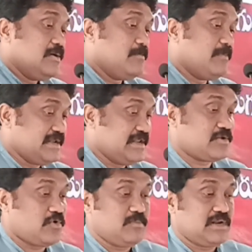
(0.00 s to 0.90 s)
My dear
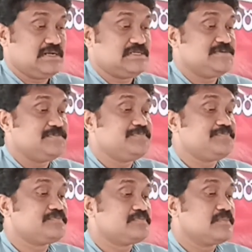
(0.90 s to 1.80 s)
comrades,
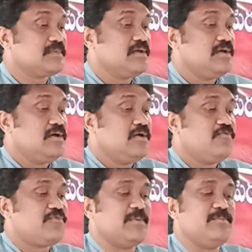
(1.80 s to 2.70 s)

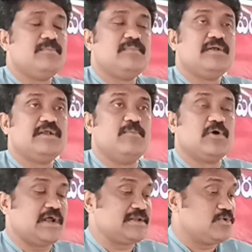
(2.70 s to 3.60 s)
from
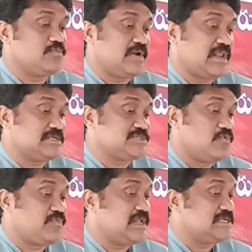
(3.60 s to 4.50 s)
Democratic Federation
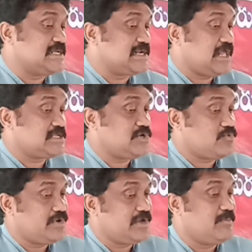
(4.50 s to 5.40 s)
of India Central
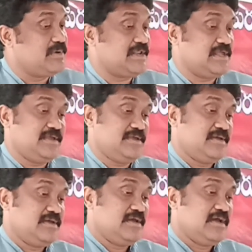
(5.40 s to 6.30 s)
Executive Committee,
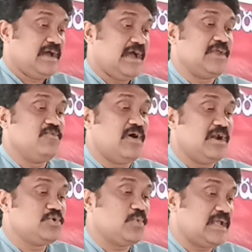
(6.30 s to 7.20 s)
I
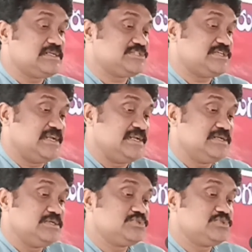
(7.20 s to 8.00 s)
want to extend